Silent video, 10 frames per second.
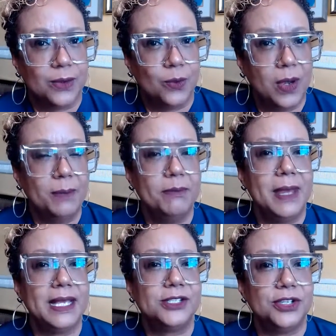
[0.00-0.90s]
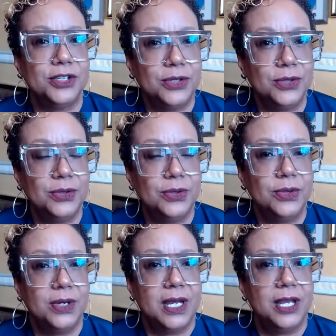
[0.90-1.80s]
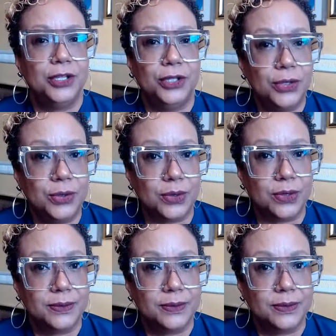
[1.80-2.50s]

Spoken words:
What makes you you?